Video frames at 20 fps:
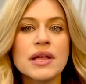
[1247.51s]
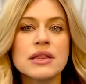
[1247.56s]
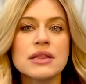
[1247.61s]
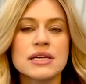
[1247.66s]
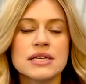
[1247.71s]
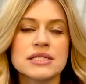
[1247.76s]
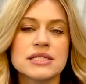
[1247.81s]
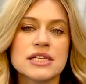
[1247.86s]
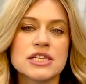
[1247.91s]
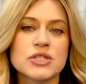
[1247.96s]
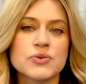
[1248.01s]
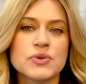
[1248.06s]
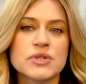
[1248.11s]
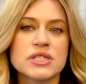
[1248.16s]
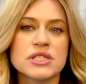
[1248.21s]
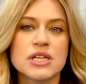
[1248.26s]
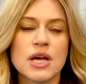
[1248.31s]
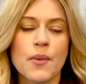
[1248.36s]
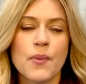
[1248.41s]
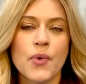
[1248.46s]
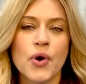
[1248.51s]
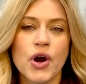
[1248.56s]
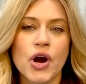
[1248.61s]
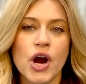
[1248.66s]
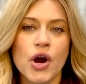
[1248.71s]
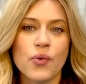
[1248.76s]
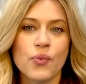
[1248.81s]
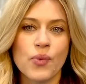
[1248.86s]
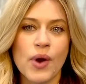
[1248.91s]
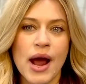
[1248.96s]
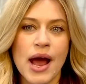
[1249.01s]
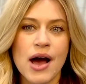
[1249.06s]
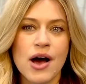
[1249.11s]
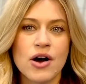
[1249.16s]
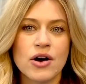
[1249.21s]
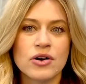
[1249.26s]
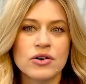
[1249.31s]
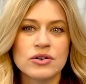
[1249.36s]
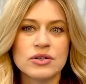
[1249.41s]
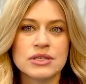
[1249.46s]
list this one somewhere
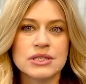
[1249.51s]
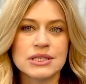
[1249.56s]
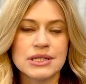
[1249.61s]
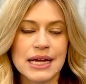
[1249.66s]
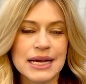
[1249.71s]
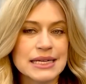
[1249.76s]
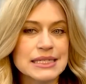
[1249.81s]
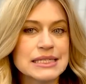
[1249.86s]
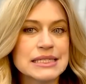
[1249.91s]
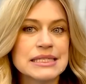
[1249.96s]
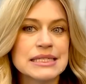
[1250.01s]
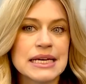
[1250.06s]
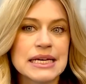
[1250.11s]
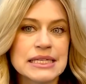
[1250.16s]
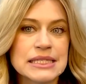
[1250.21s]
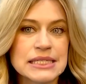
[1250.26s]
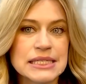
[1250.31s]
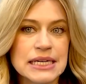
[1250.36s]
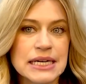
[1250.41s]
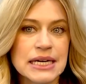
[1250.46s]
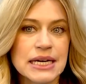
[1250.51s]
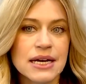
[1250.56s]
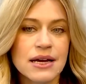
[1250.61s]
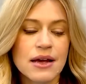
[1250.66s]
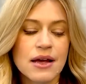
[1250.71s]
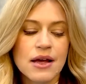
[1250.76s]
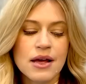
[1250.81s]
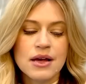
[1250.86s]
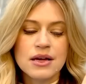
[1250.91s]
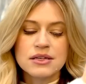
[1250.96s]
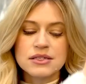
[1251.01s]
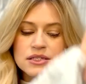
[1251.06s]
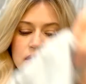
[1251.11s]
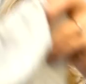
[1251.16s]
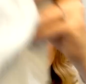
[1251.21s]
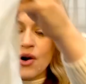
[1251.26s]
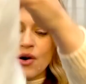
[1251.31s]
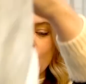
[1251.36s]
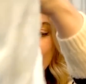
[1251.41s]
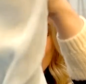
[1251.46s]
around like $60.
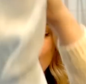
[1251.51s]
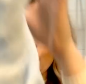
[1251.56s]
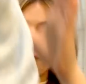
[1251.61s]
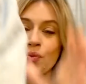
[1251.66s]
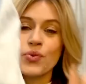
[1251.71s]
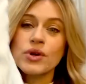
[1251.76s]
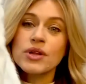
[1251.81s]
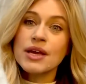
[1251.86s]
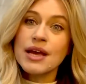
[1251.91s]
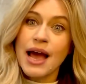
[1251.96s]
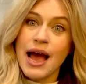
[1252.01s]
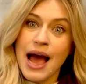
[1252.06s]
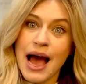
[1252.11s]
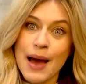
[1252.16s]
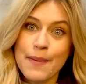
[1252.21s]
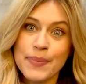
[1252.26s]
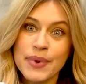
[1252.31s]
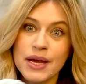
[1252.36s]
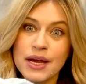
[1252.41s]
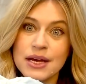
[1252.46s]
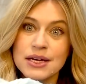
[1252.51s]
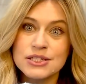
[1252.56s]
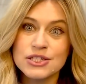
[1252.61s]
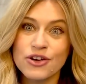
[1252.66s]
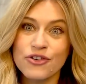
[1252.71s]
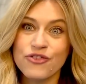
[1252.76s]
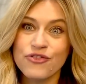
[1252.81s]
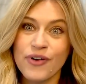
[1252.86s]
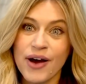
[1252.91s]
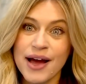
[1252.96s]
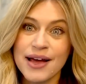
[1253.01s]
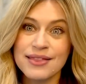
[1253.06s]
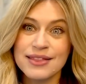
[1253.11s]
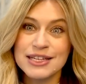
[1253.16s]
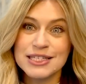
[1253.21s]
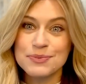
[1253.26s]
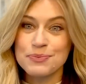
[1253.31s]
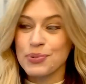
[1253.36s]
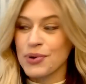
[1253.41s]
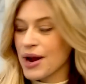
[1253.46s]
So really happy to find
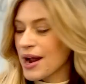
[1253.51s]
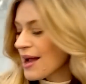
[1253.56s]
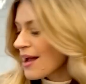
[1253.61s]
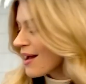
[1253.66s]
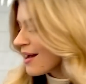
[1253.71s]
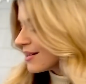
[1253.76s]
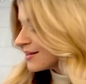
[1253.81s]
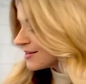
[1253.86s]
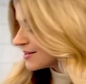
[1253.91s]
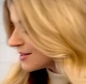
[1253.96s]
this brand.